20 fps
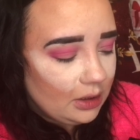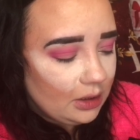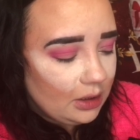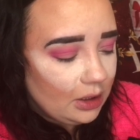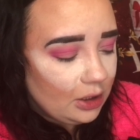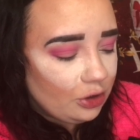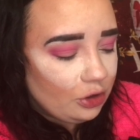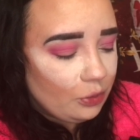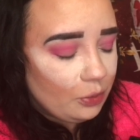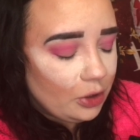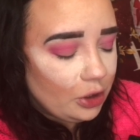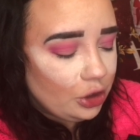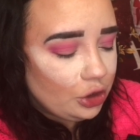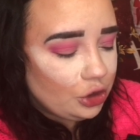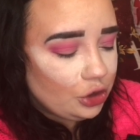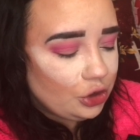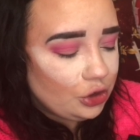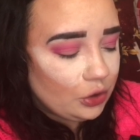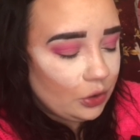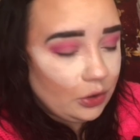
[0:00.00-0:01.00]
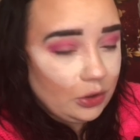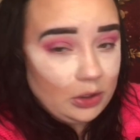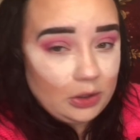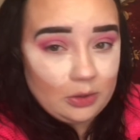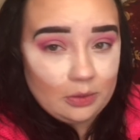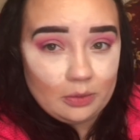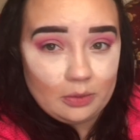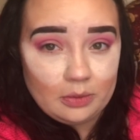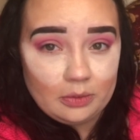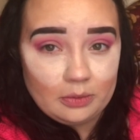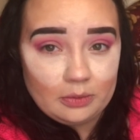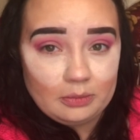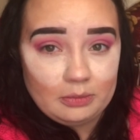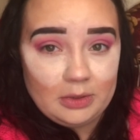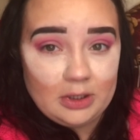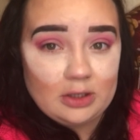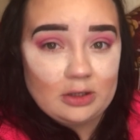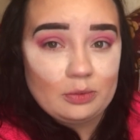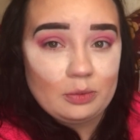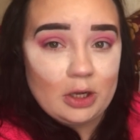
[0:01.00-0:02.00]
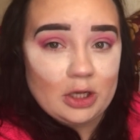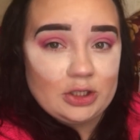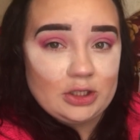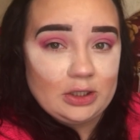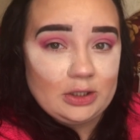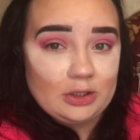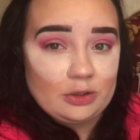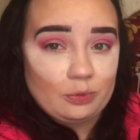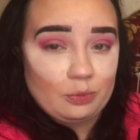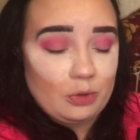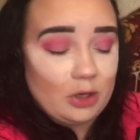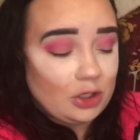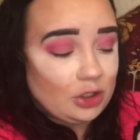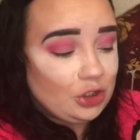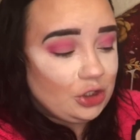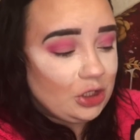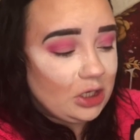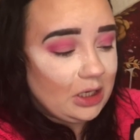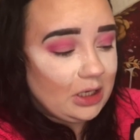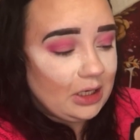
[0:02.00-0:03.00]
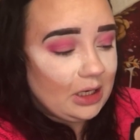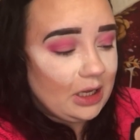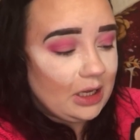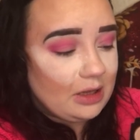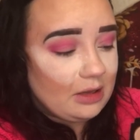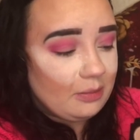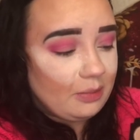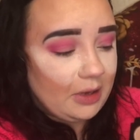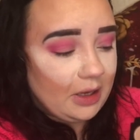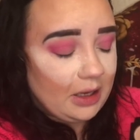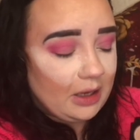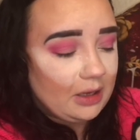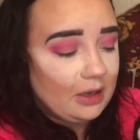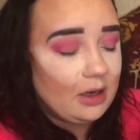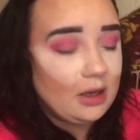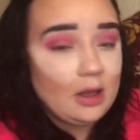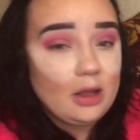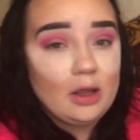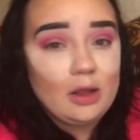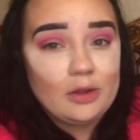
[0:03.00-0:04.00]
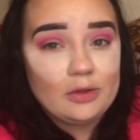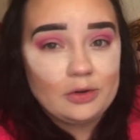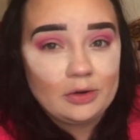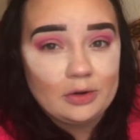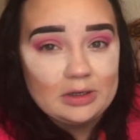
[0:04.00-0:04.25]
I just want to show you me swatching this red shade in the pan. There